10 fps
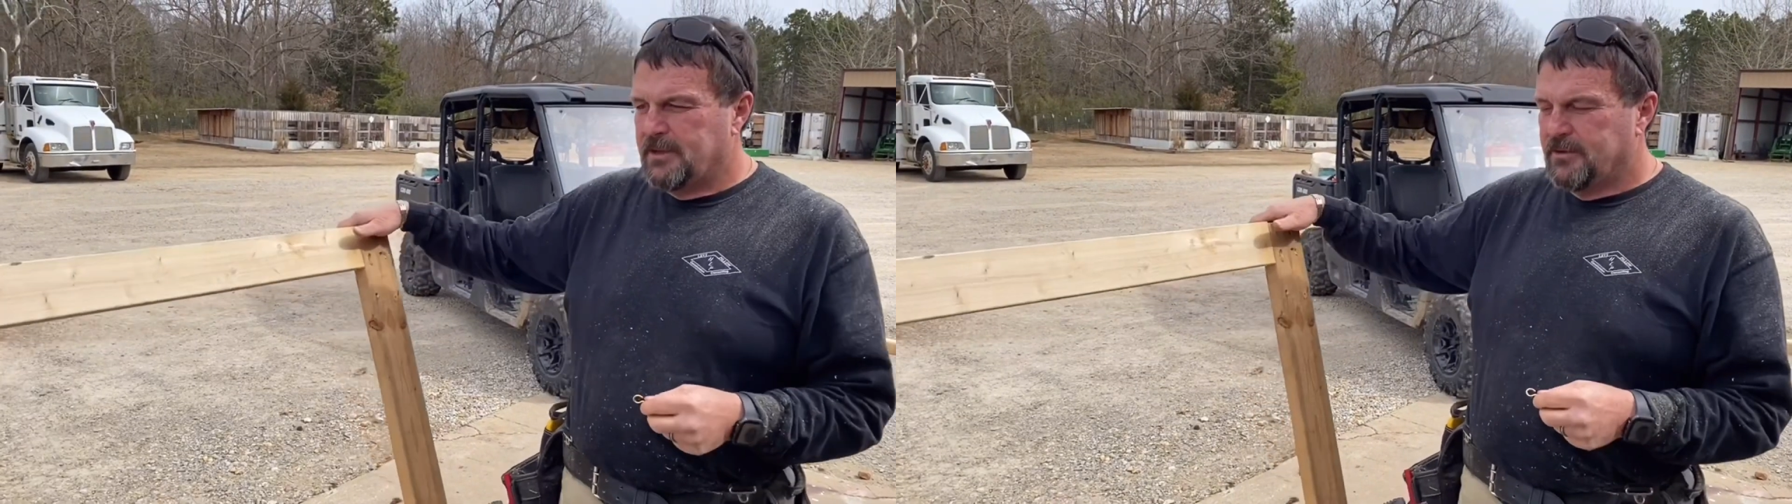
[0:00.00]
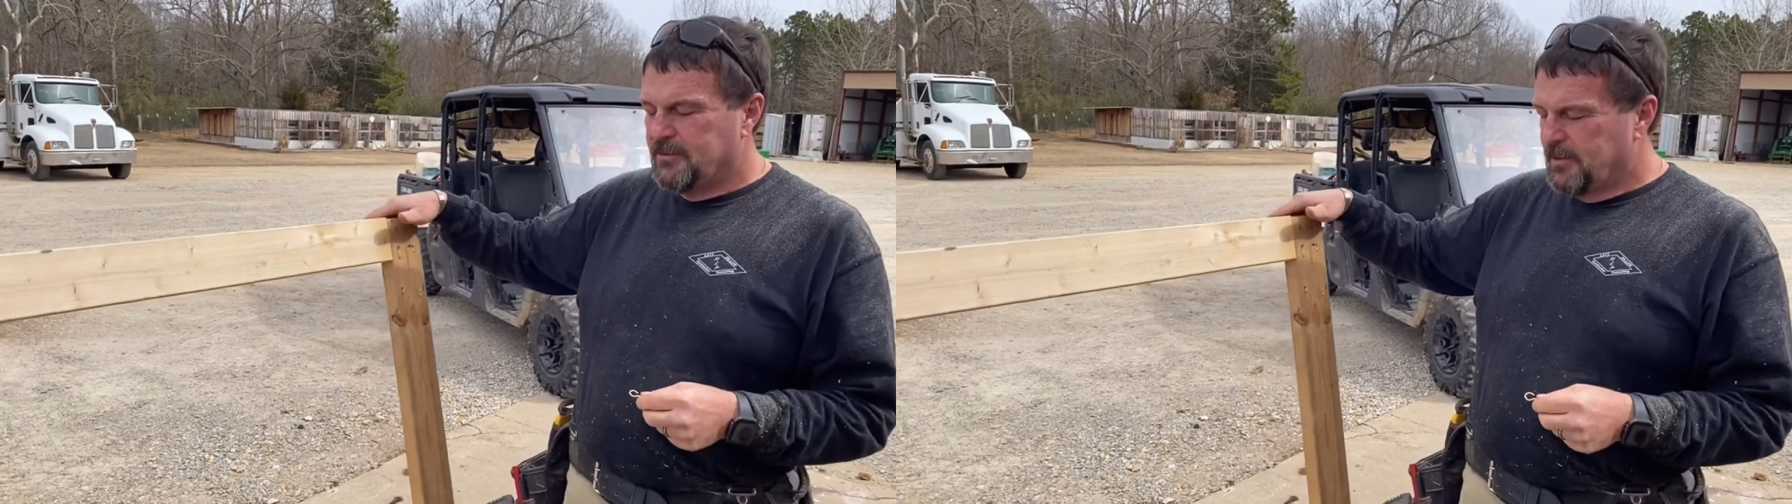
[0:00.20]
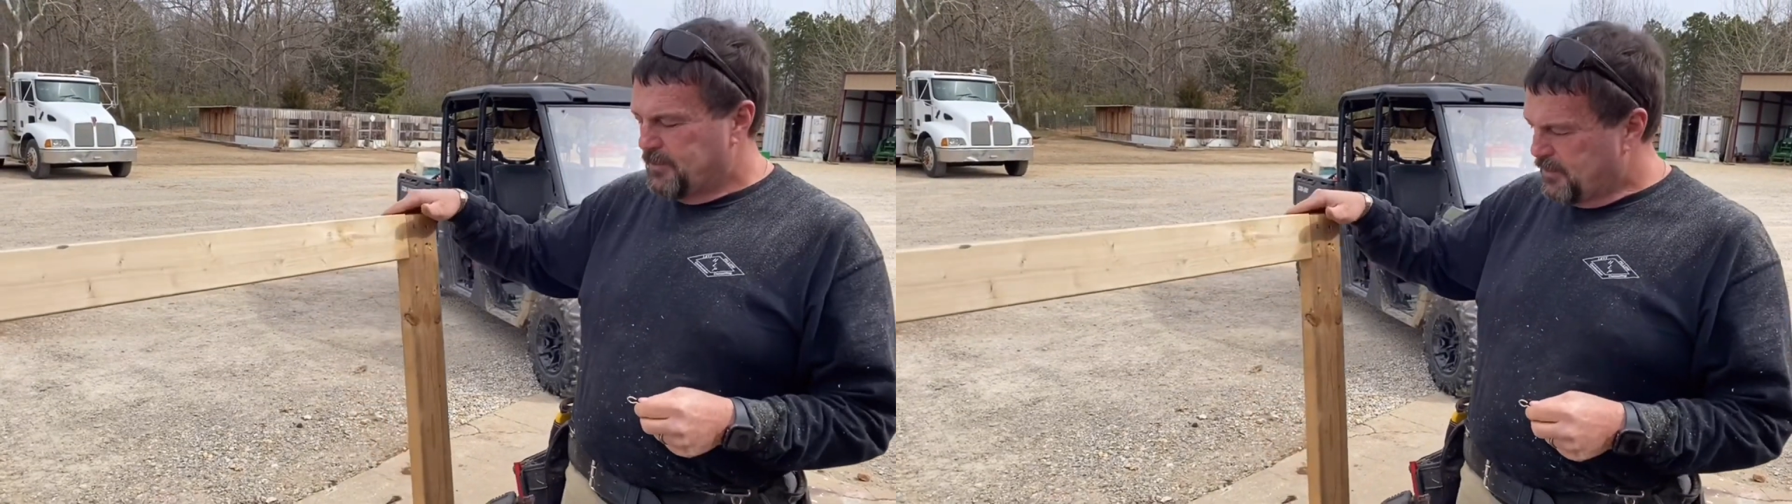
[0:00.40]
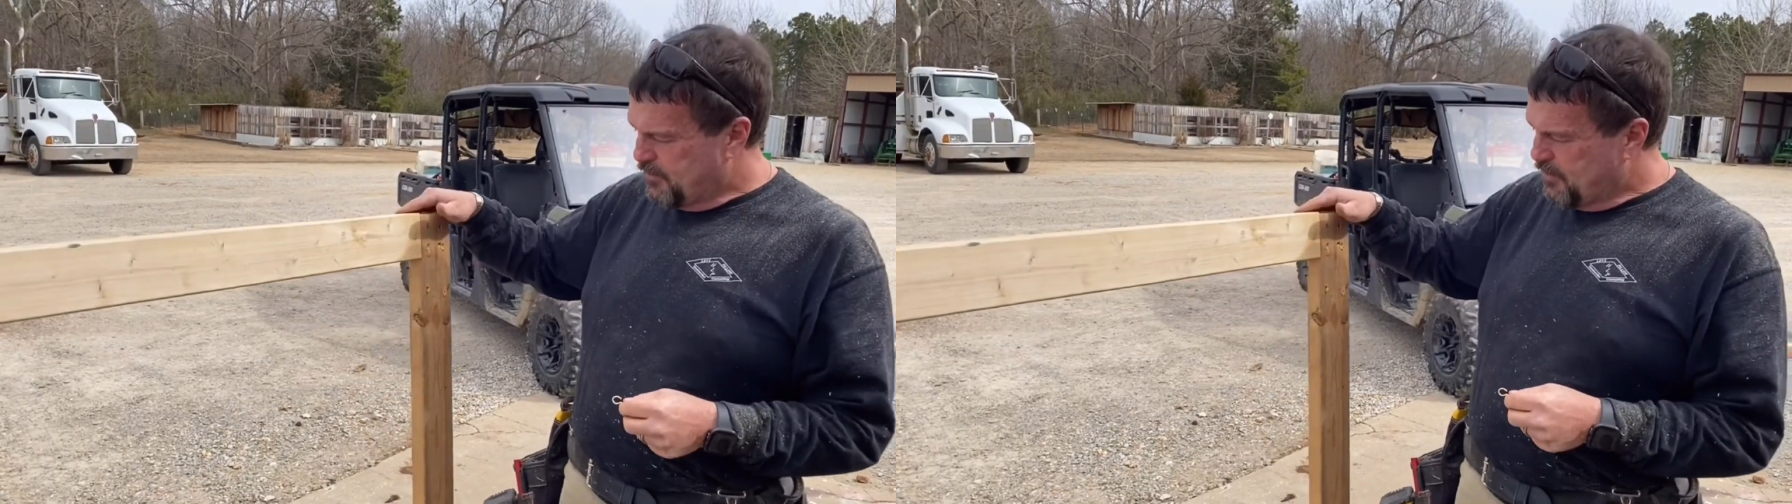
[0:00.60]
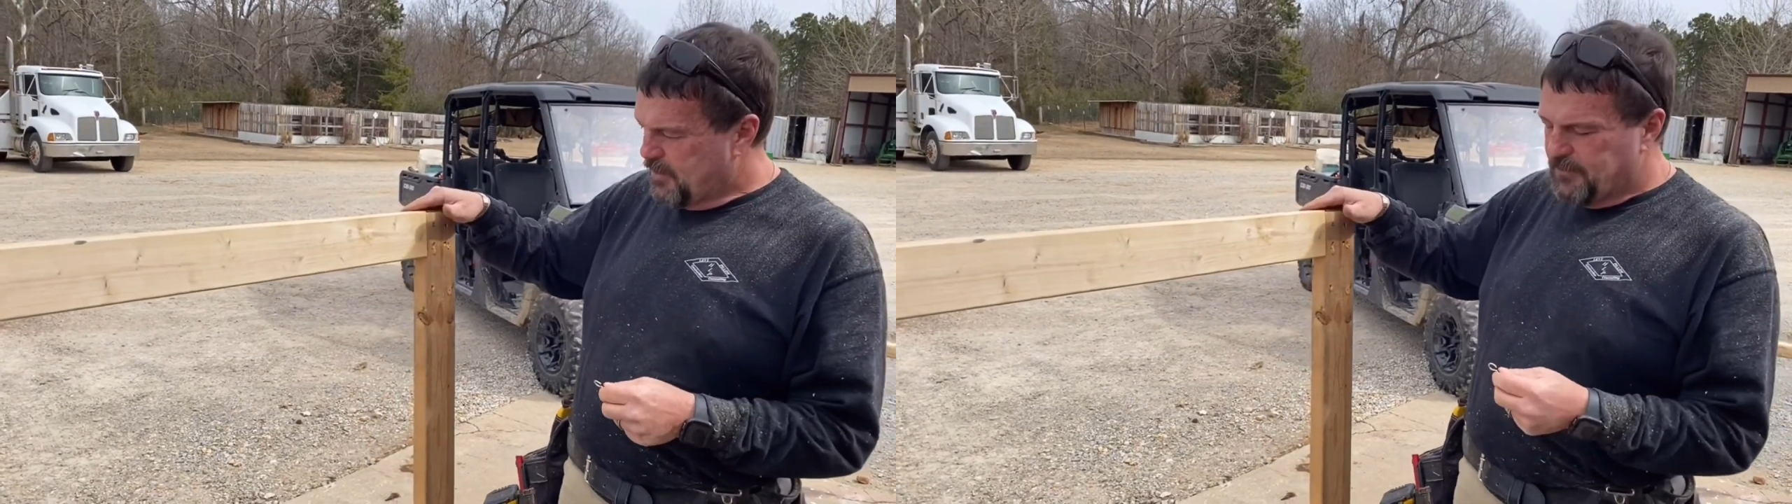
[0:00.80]
and rip the
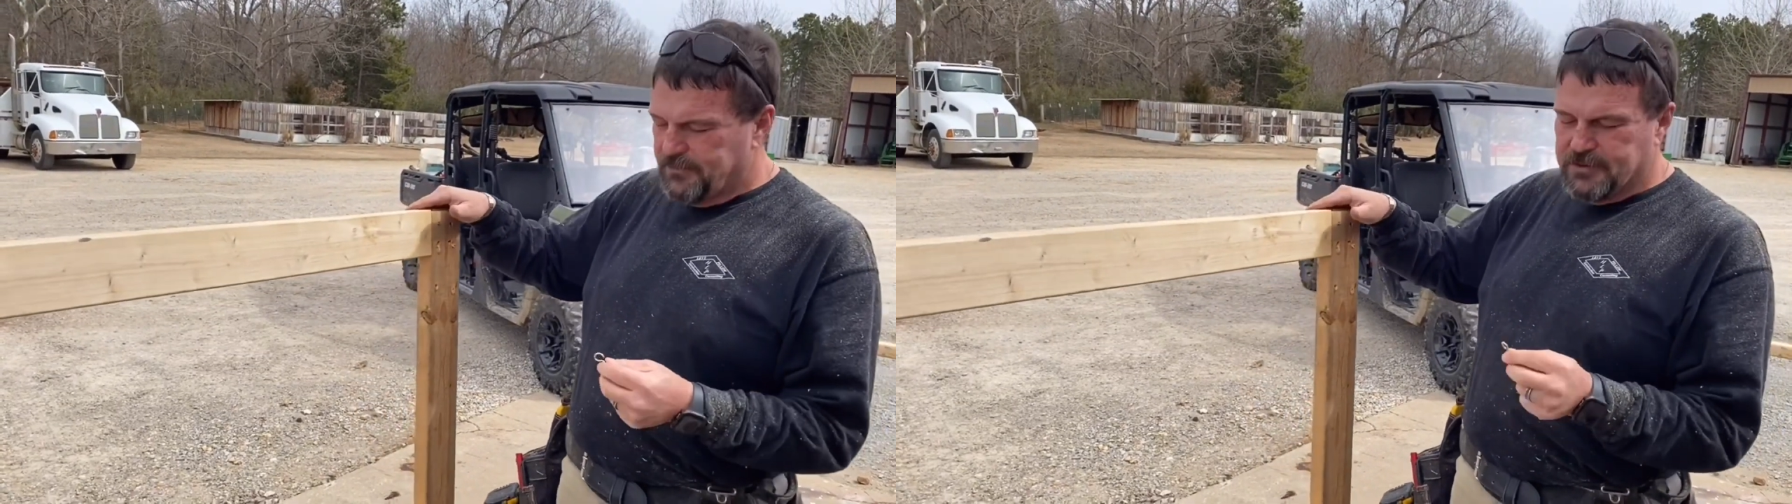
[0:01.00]
door off.